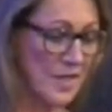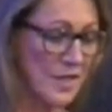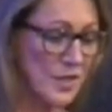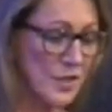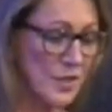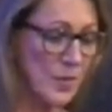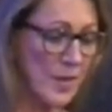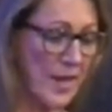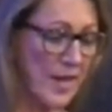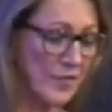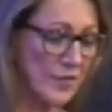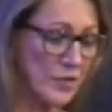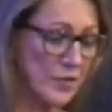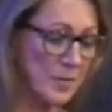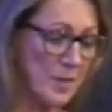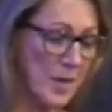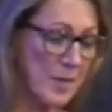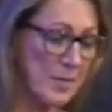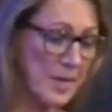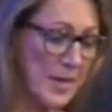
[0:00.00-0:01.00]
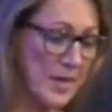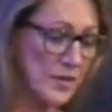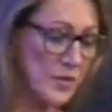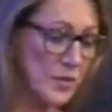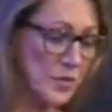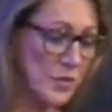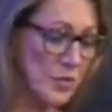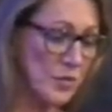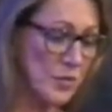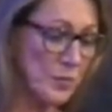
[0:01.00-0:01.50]
So after my
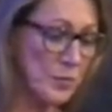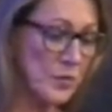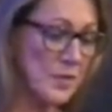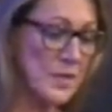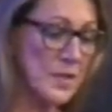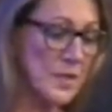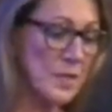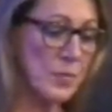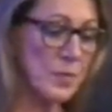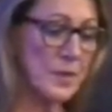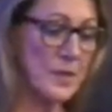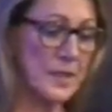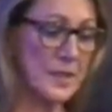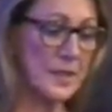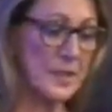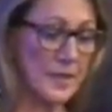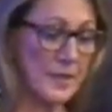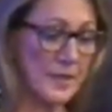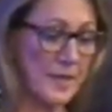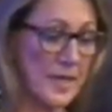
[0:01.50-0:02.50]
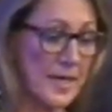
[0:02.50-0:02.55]
manuscript was completed,